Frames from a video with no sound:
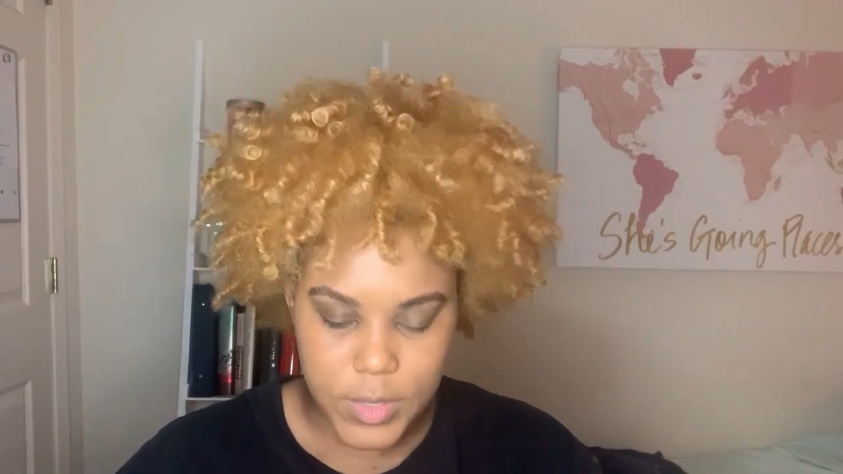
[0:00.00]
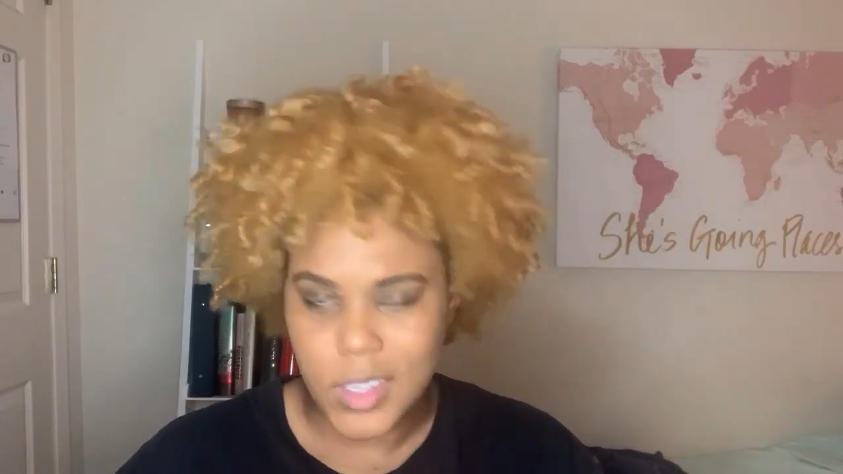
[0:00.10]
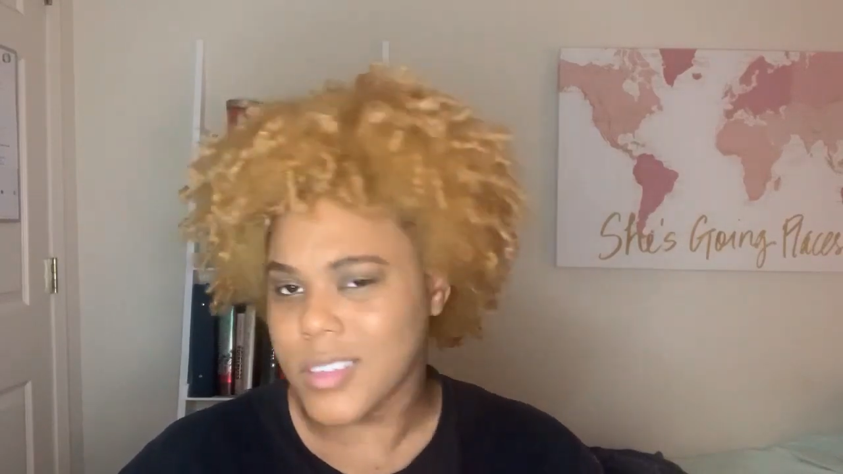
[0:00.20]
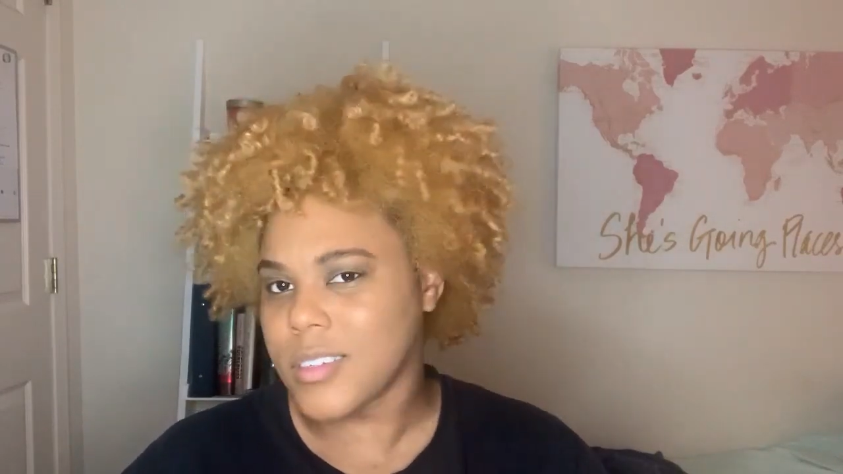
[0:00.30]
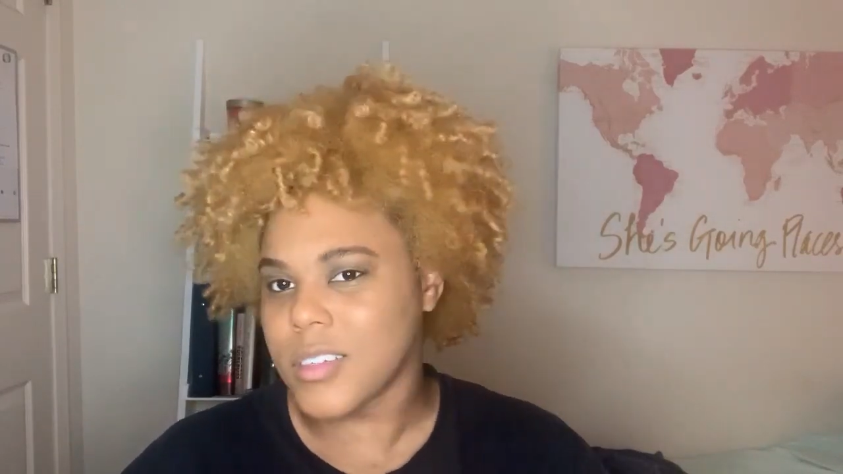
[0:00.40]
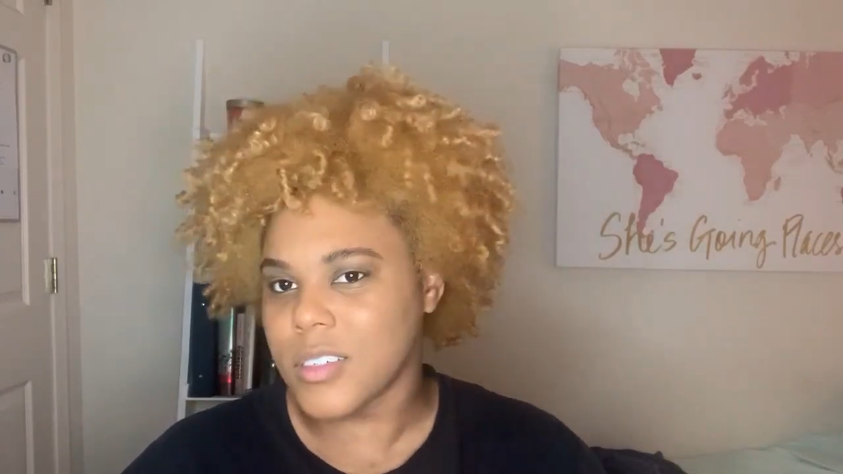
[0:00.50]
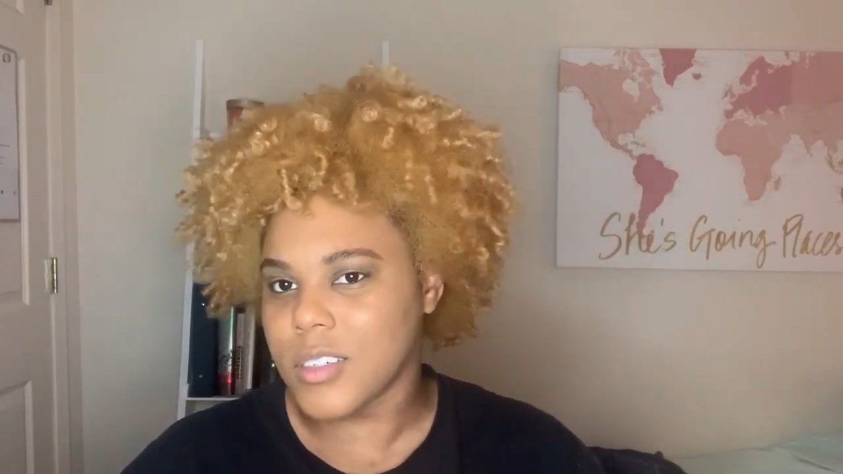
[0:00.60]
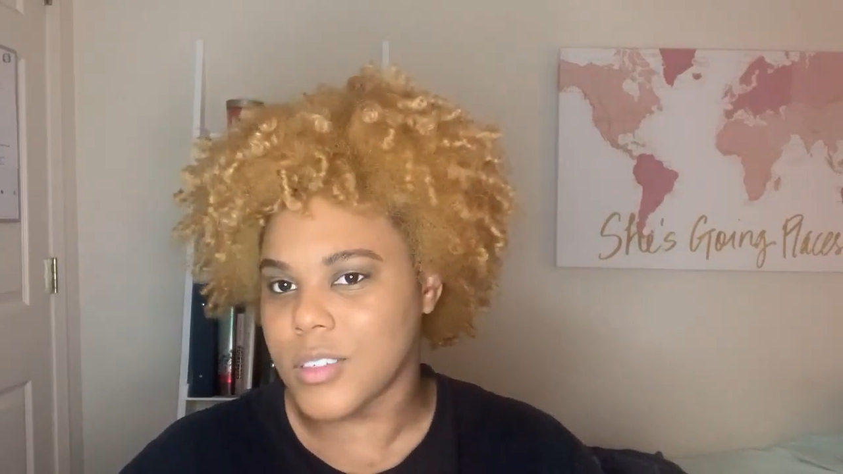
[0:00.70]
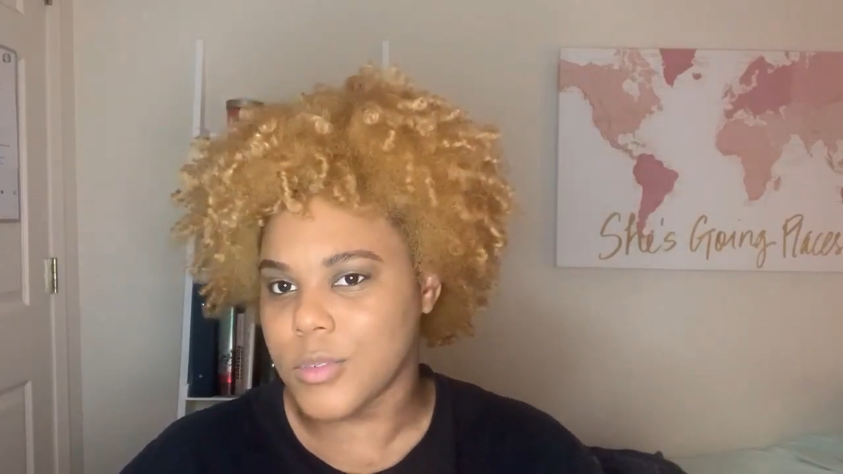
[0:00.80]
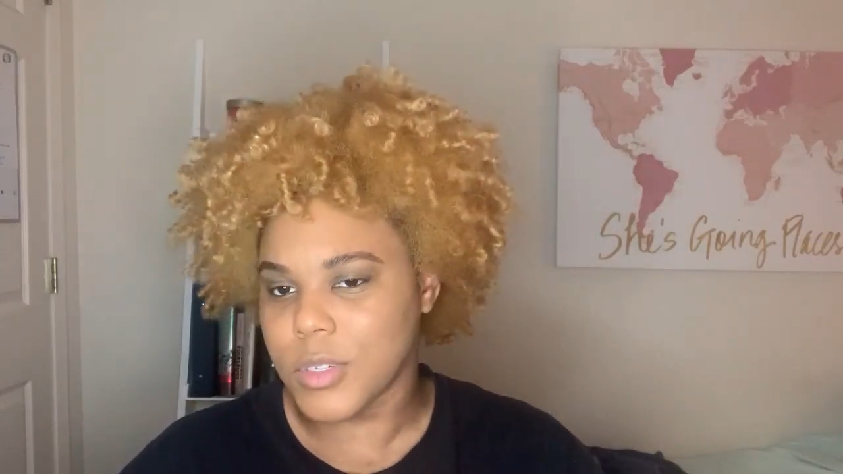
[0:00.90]
instead of
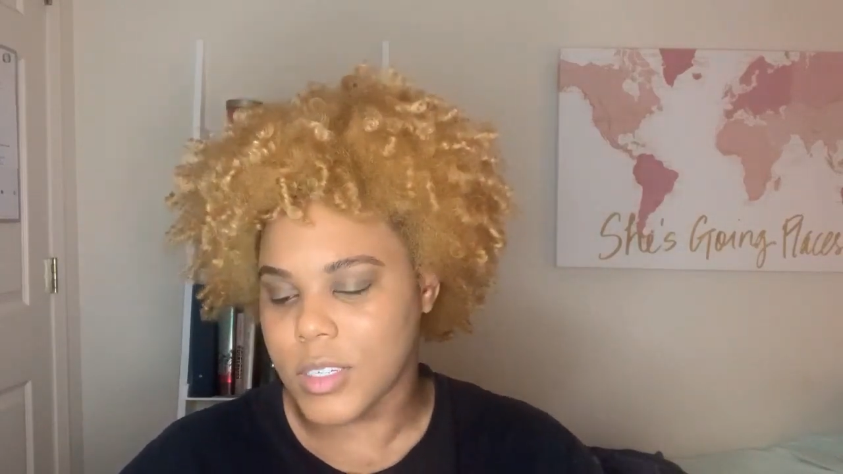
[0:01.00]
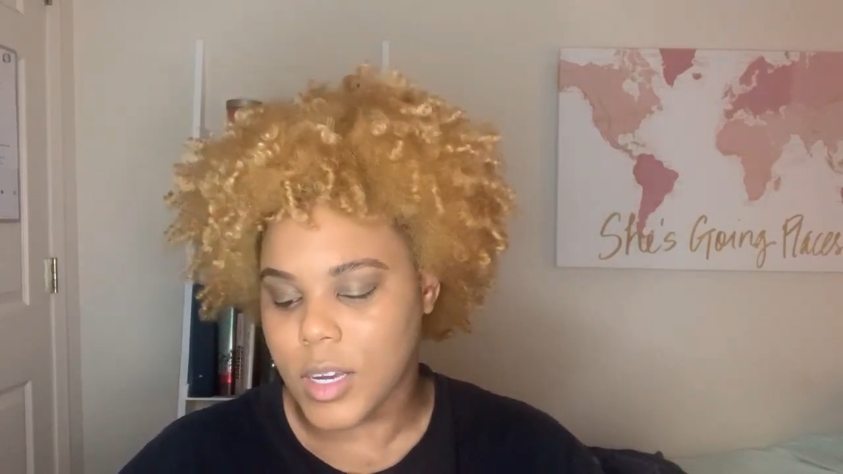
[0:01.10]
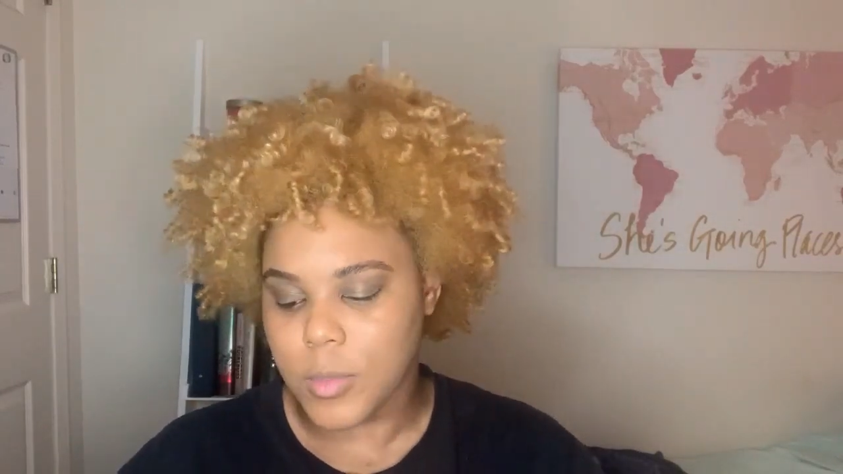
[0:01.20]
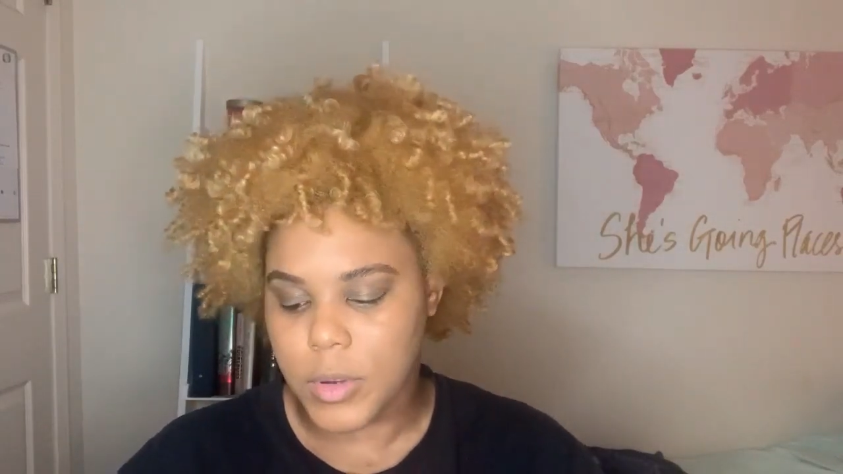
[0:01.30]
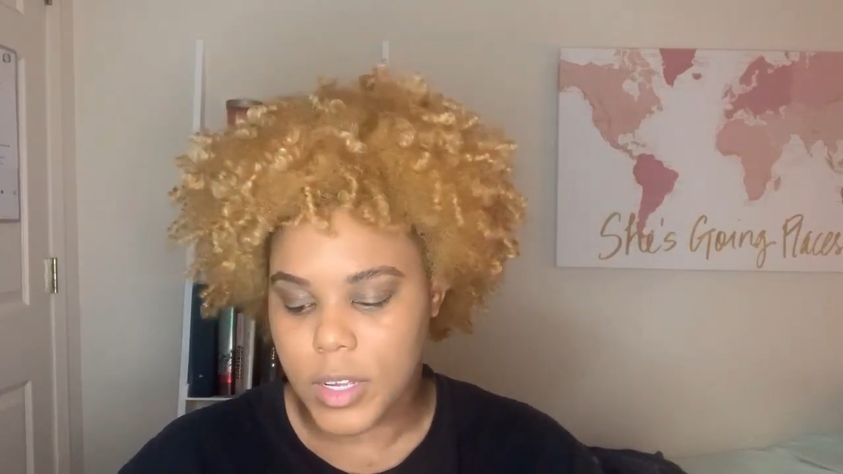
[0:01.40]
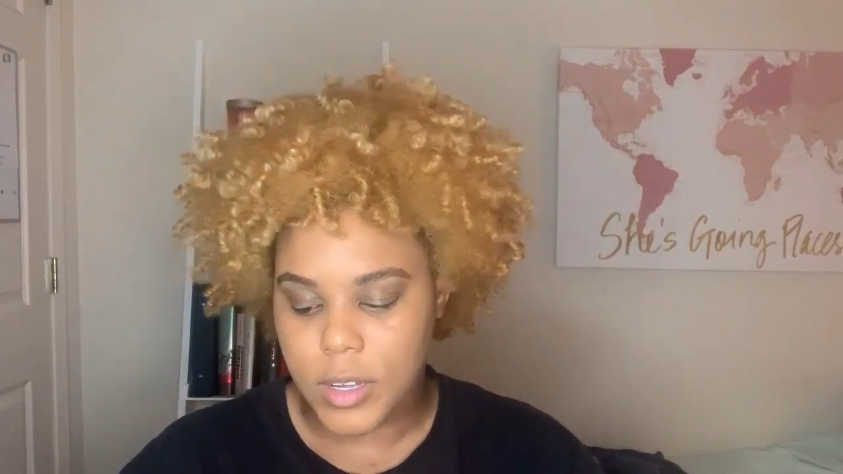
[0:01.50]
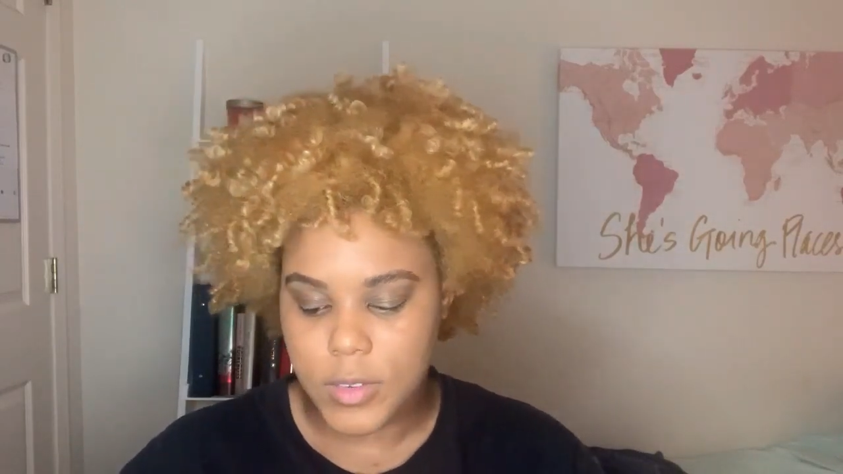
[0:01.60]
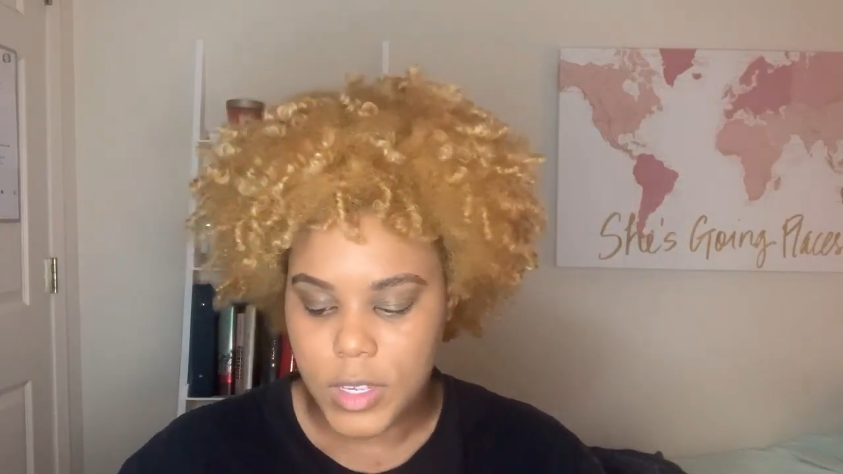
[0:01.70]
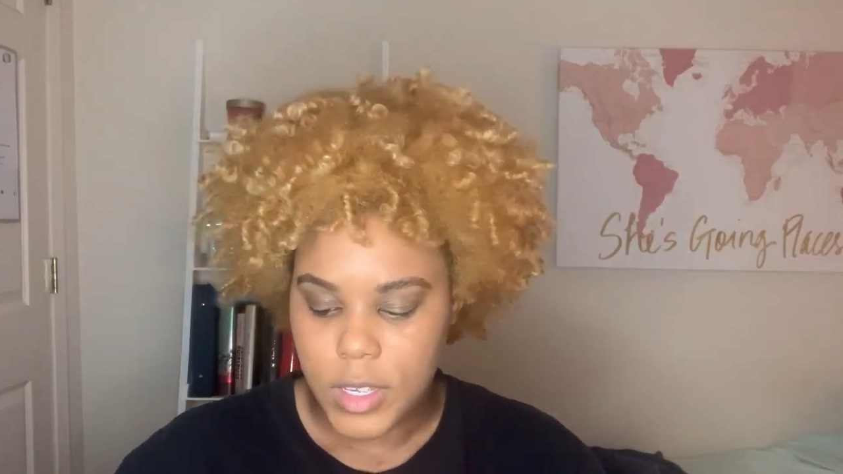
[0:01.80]
just doing the top half.